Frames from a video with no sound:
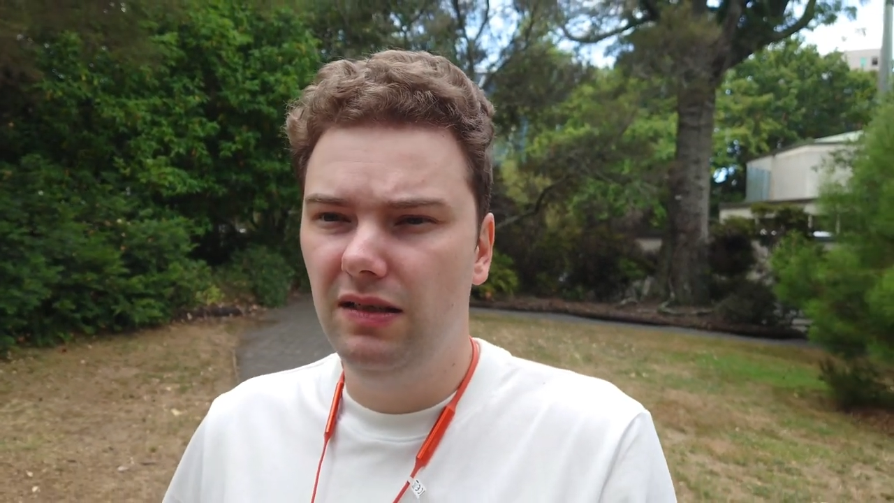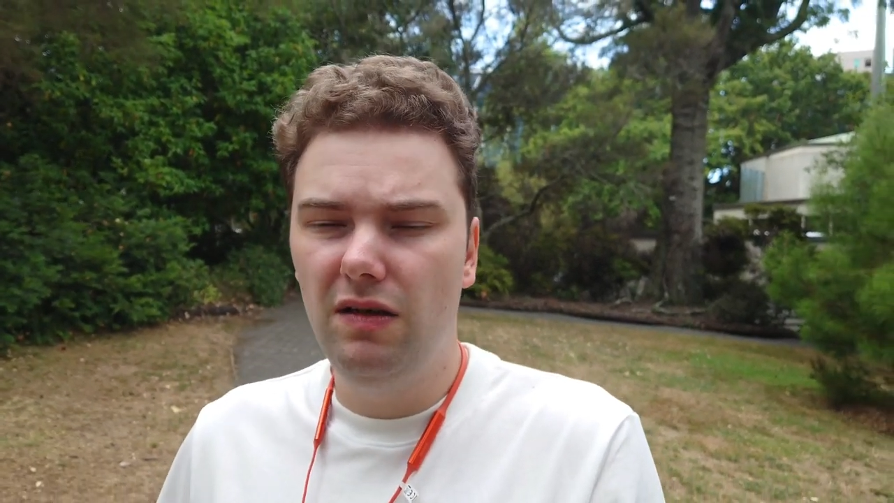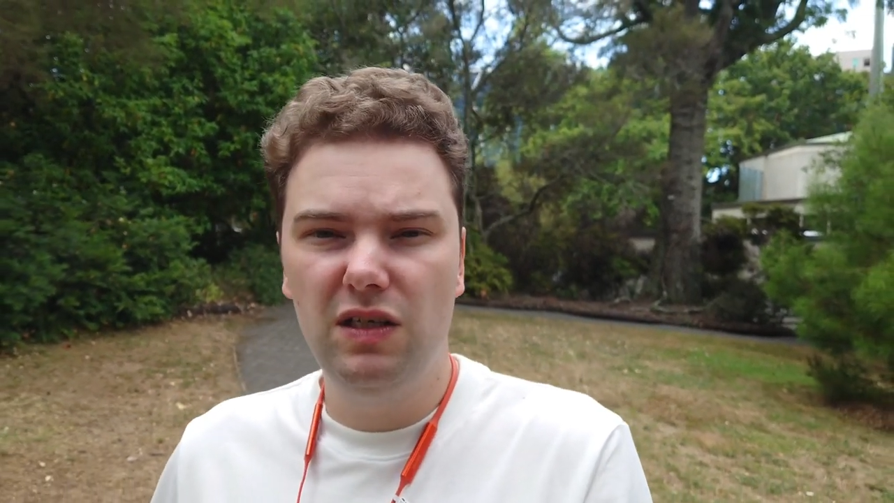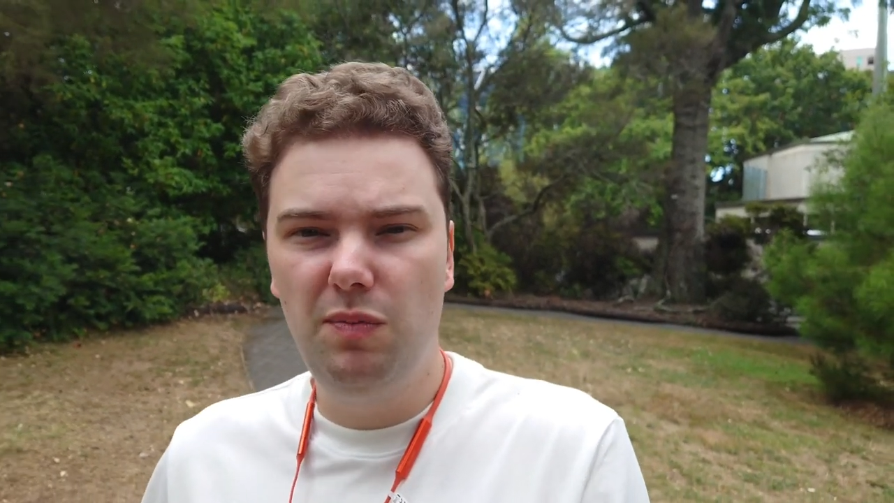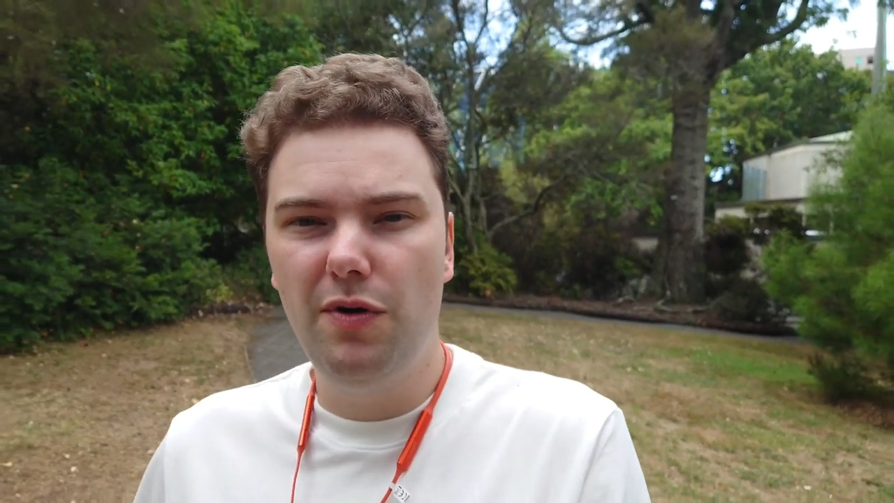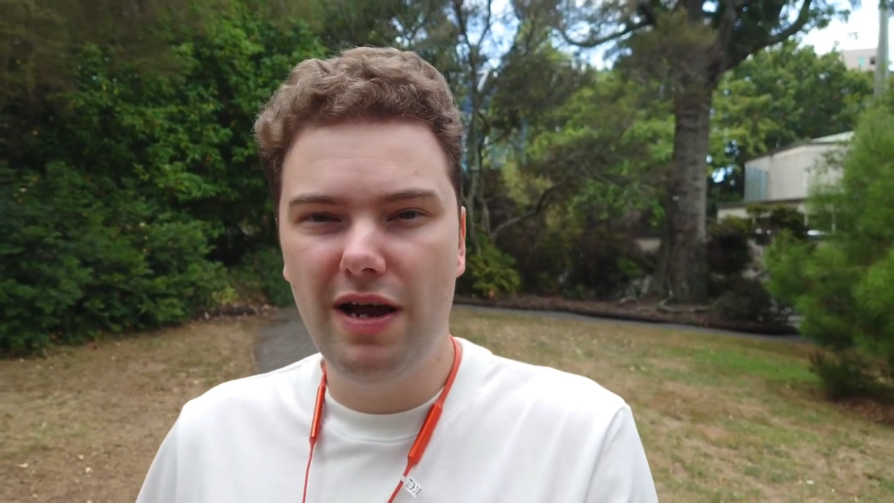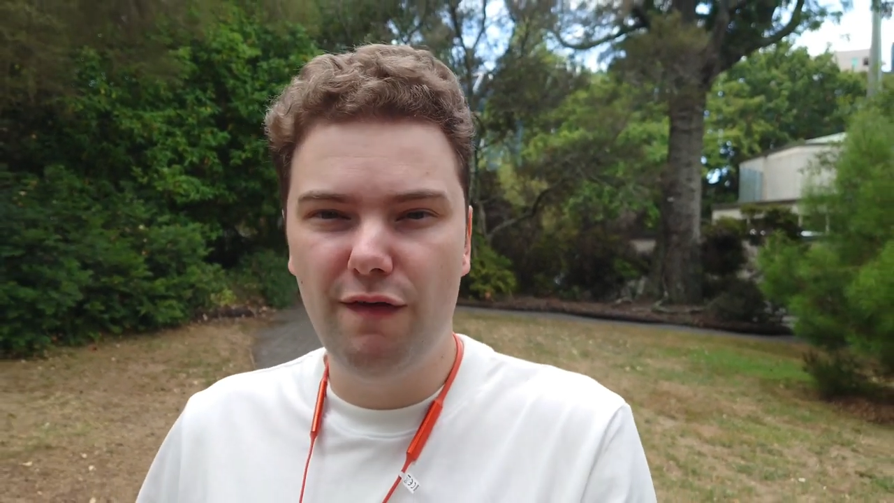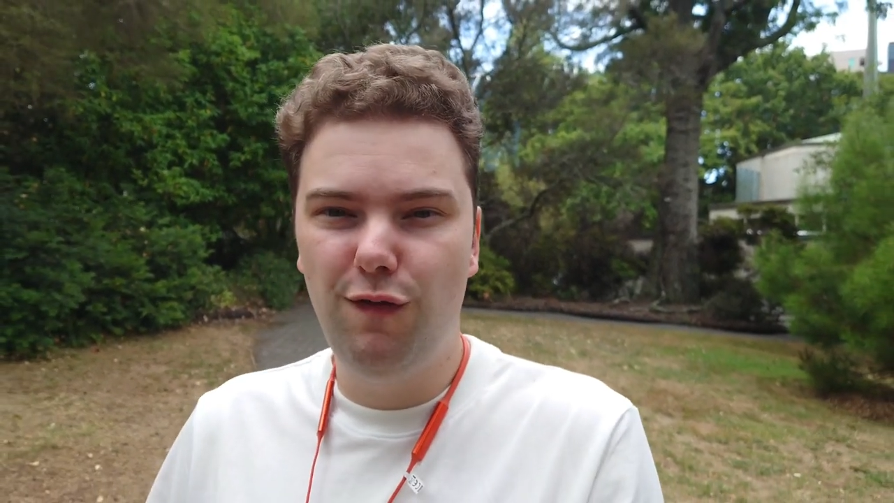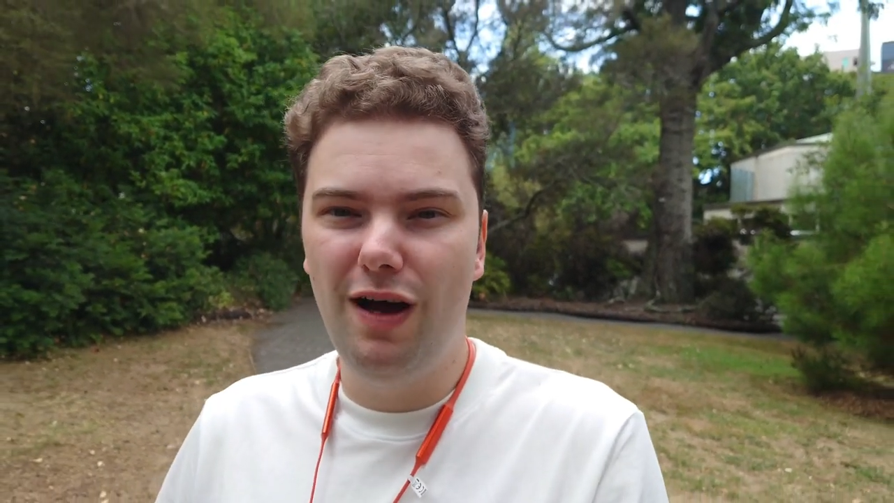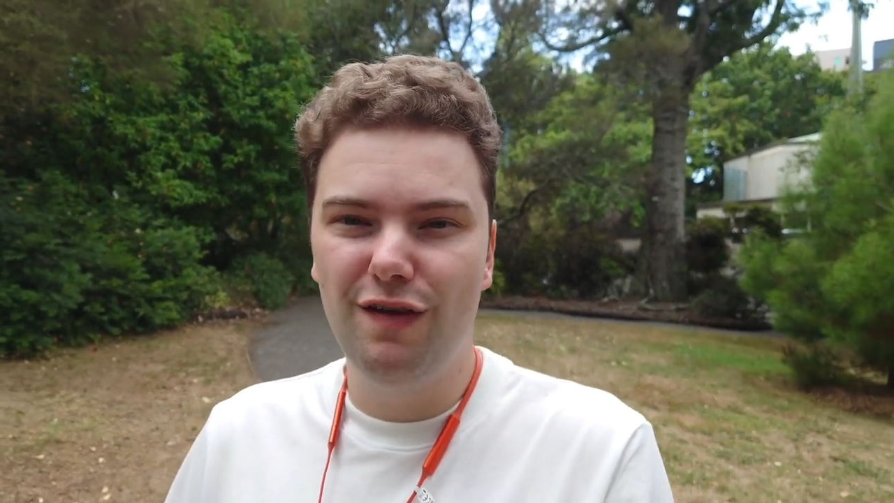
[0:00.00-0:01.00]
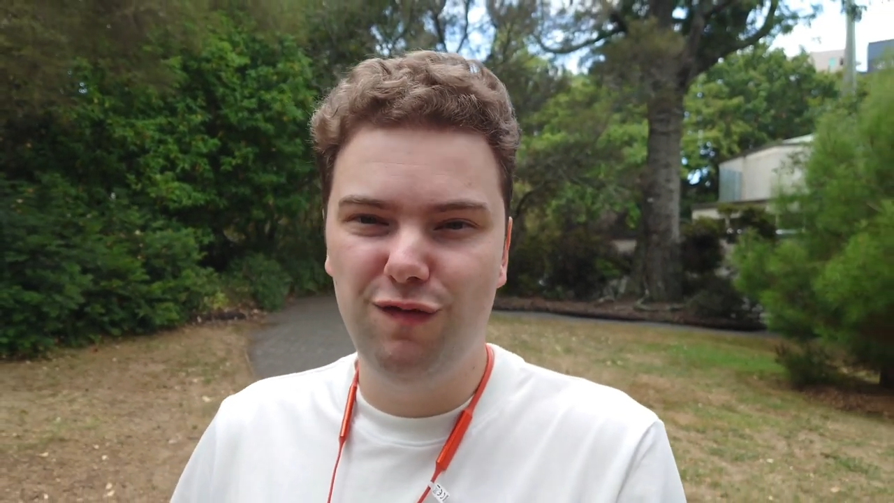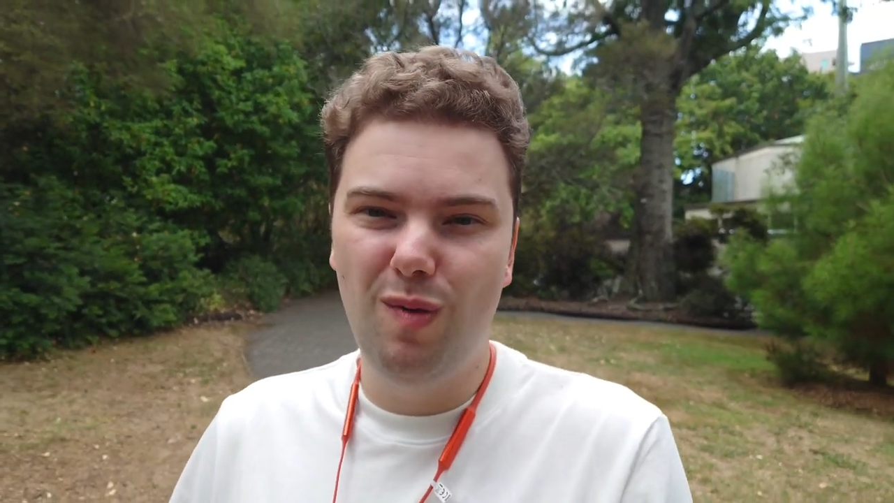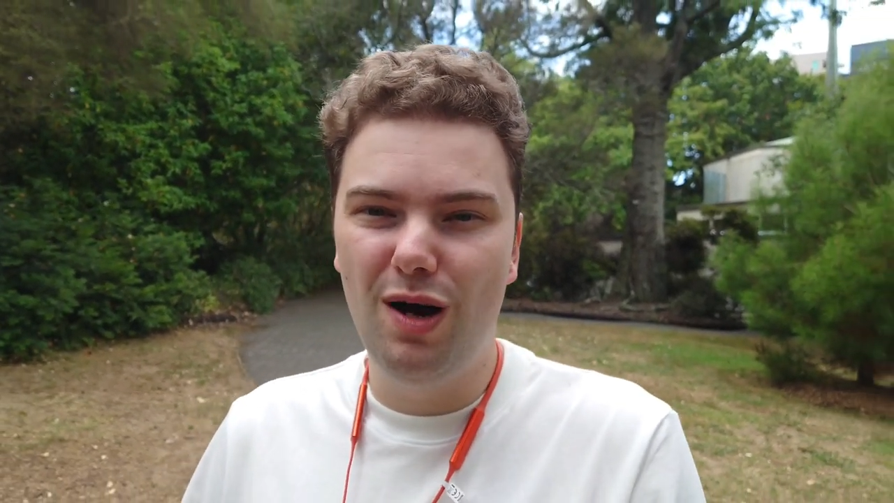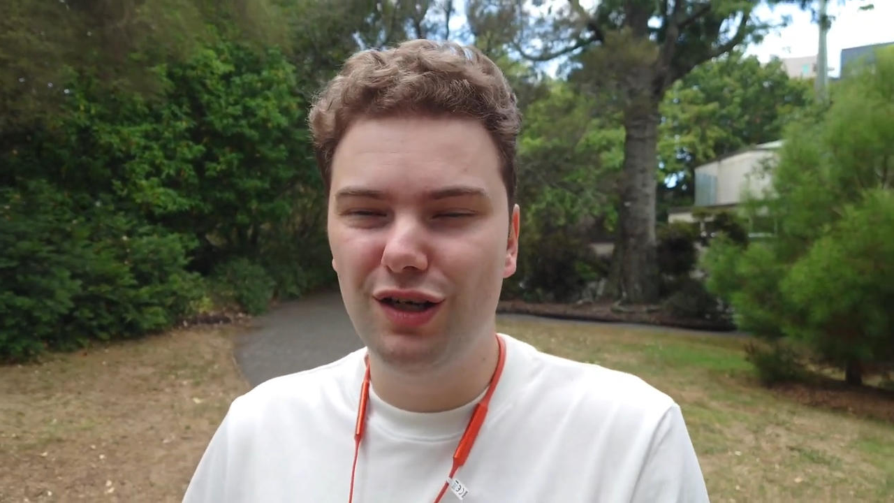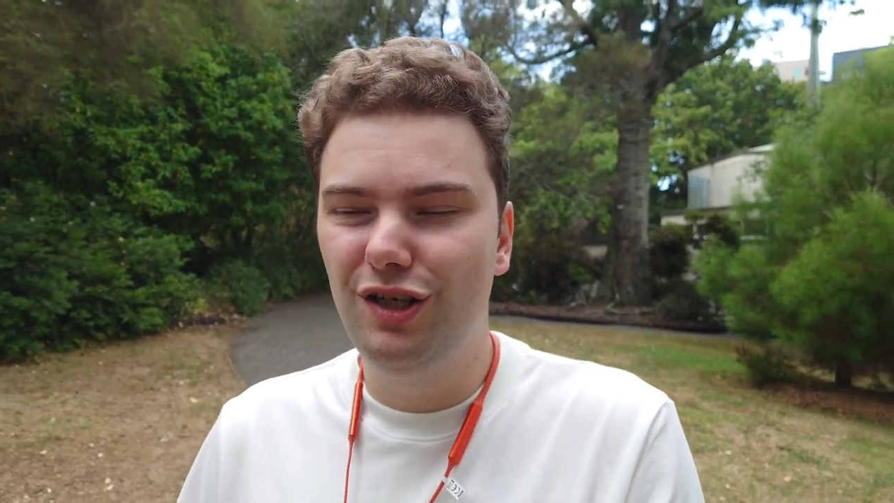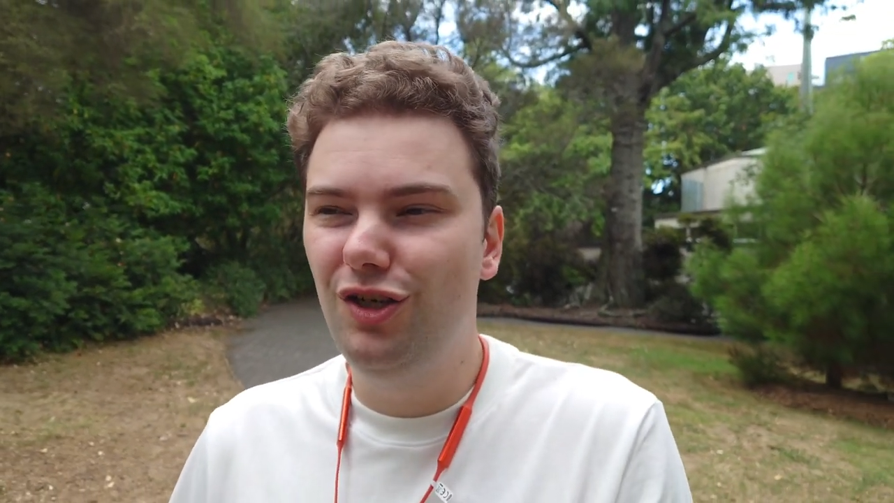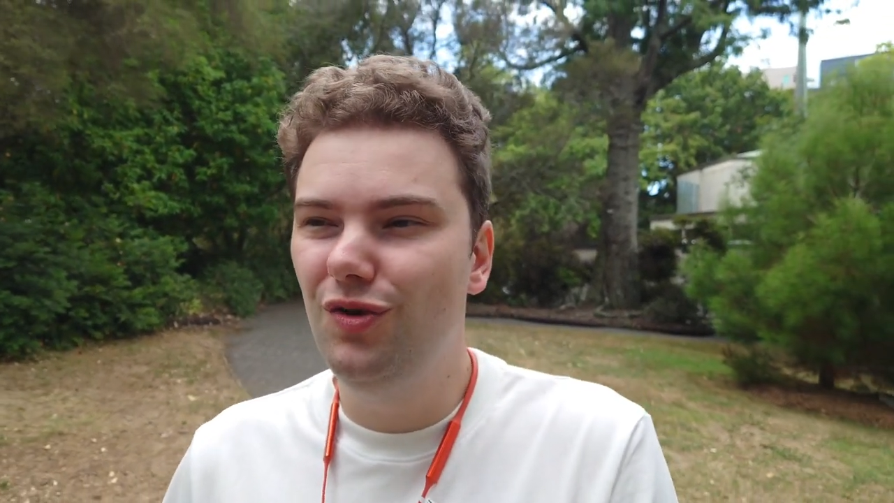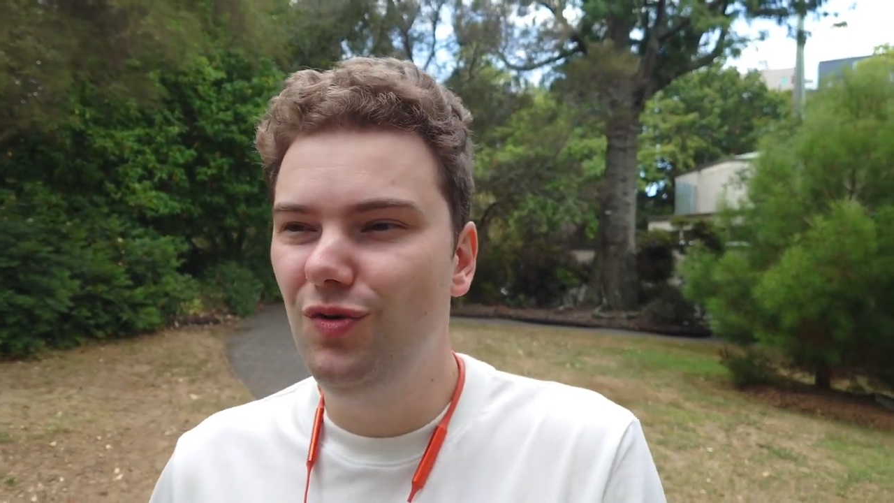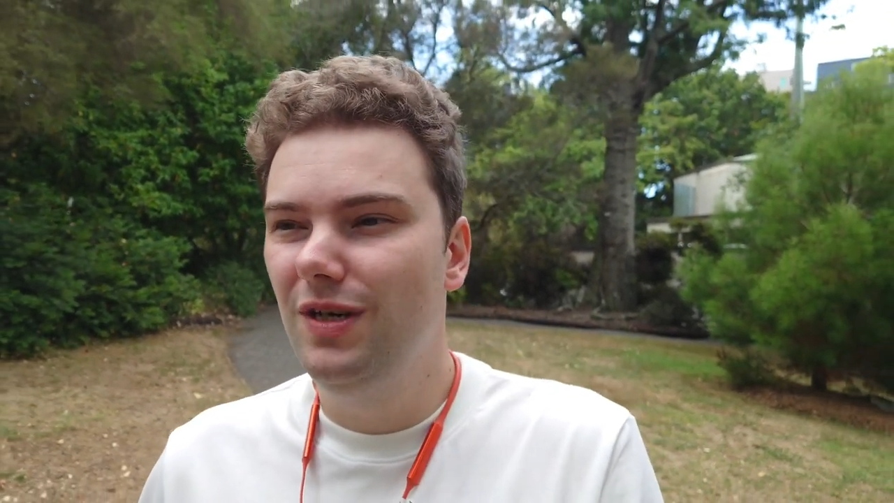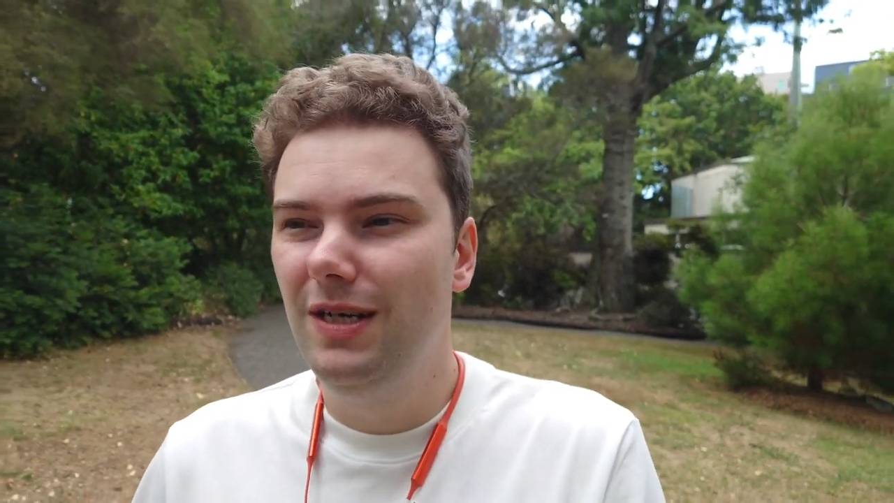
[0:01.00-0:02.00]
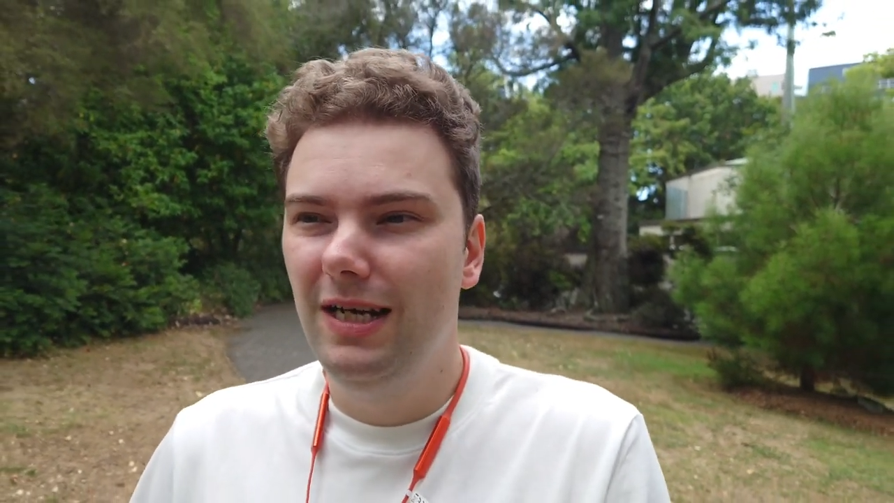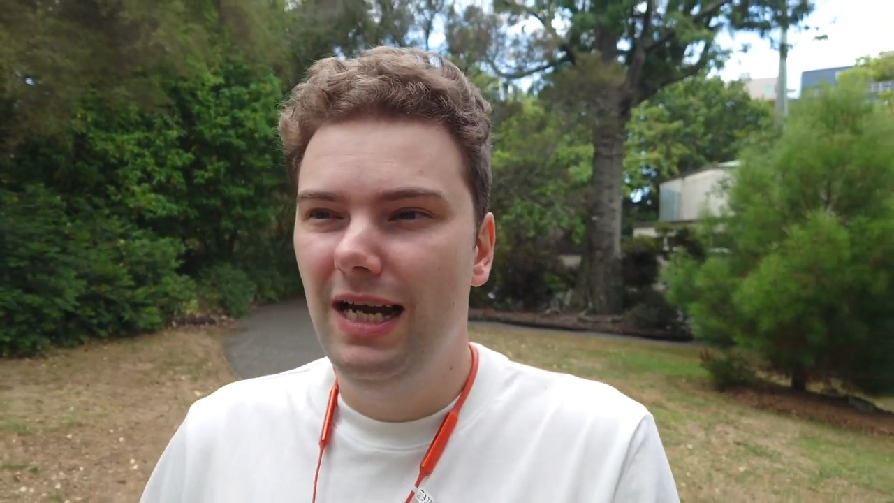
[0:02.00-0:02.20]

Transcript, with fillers: Sony Xperia 5 Mark II